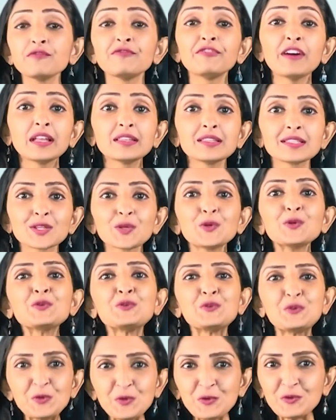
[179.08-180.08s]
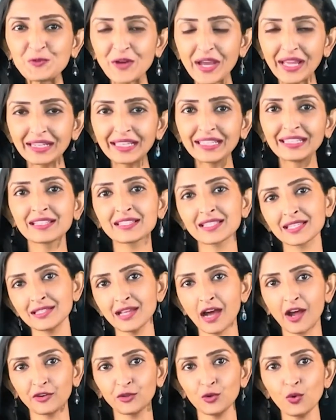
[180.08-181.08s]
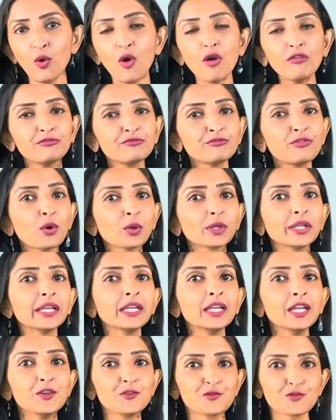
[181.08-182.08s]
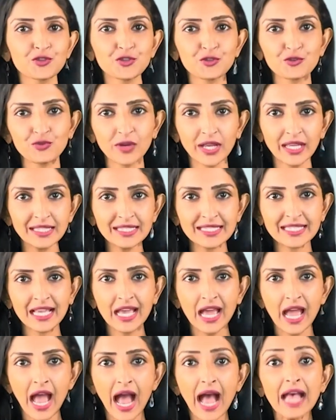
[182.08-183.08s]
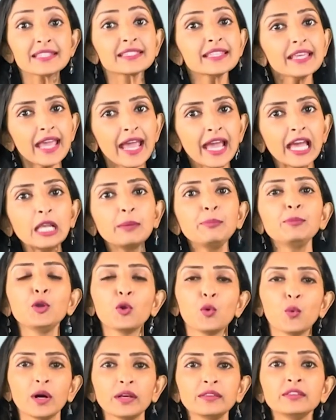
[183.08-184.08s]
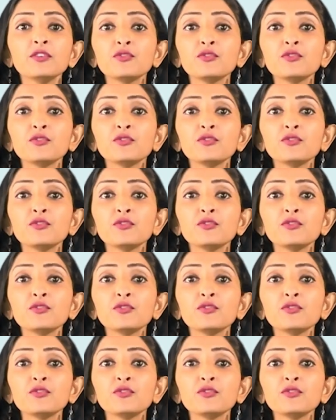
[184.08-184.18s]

funds could do well in a scenario of falling interest rates as they help lower the